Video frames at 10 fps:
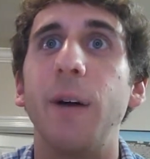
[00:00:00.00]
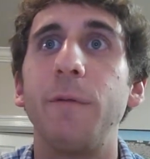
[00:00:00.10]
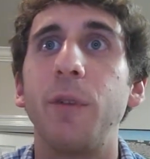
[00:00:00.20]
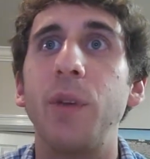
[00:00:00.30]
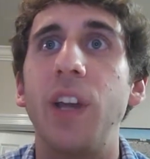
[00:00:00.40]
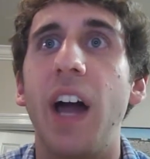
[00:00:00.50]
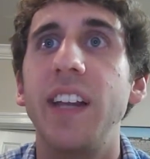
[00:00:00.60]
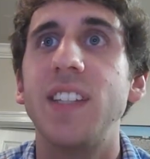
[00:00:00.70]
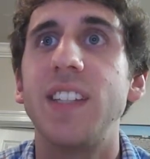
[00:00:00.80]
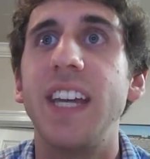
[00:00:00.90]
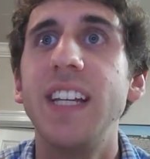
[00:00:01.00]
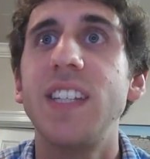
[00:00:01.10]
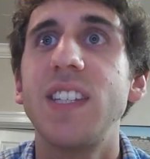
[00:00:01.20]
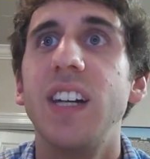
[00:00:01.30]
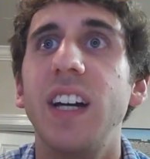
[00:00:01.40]
from the United
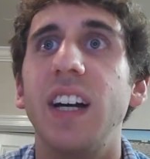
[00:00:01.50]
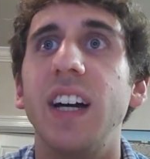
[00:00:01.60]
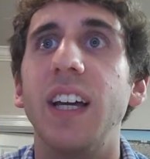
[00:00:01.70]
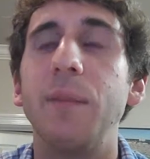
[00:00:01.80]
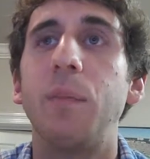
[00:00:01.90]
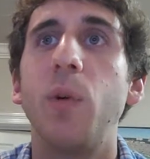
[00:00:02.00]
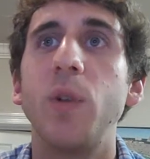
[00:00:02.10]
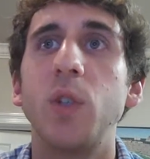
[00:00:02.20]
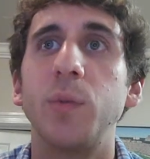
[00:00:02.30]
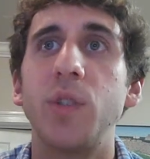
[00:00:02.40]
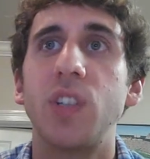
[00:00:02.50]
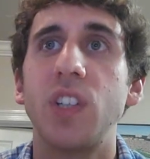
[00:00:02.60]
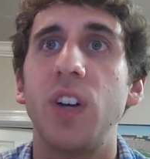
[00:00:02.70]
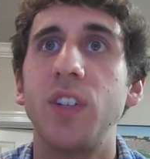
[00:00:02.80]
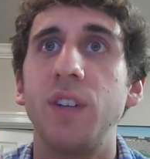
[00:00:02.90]
States. Imports almost
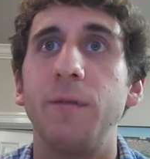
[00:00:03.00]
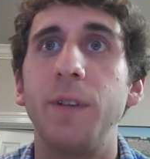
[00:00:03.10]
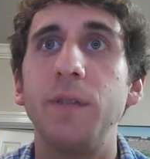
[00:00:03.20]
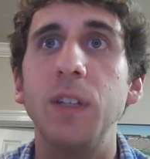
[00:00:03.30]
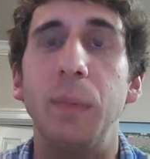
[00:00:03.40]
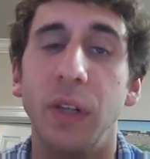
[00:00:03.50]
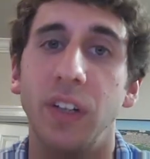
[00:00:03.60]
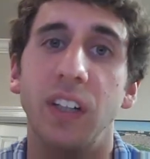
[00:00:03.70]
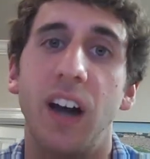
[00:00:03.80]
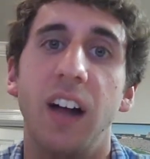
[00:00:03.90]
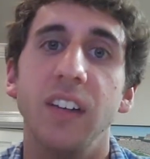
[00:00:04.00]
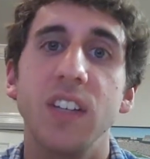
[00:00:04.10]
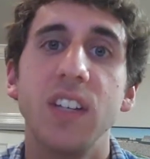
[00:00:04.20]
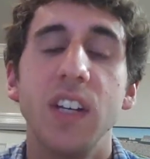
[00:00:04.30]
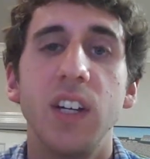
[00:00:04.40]
$650 billion.
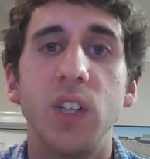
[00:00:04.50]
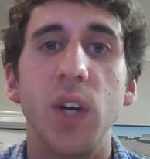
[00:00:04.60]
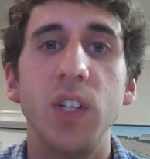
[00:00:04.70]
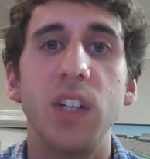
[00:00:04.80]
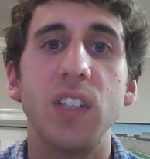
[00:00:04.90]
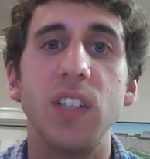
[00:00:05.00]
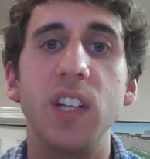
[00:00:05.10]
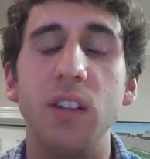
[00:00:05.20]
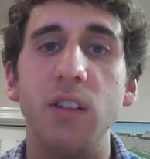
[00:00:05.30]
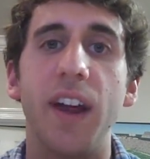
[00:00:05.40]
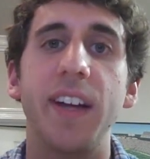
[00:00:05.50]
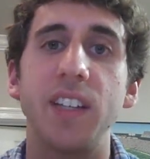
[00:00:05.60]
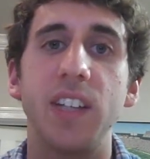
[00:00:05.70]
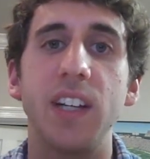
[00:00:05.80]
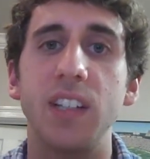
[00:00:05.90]
So as you can see, the United
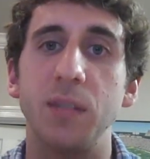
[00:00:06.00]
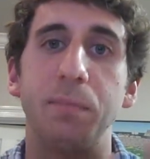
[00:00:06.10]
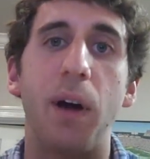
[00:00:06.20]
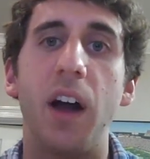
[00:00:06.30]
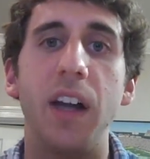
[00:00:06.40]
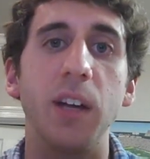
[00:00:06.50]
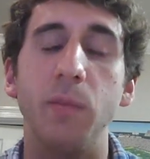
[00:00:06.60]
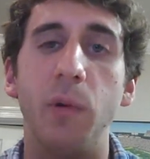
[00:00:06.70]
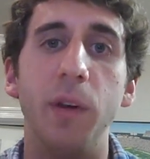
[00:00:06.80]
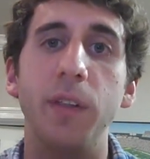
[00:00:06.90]
States is buying more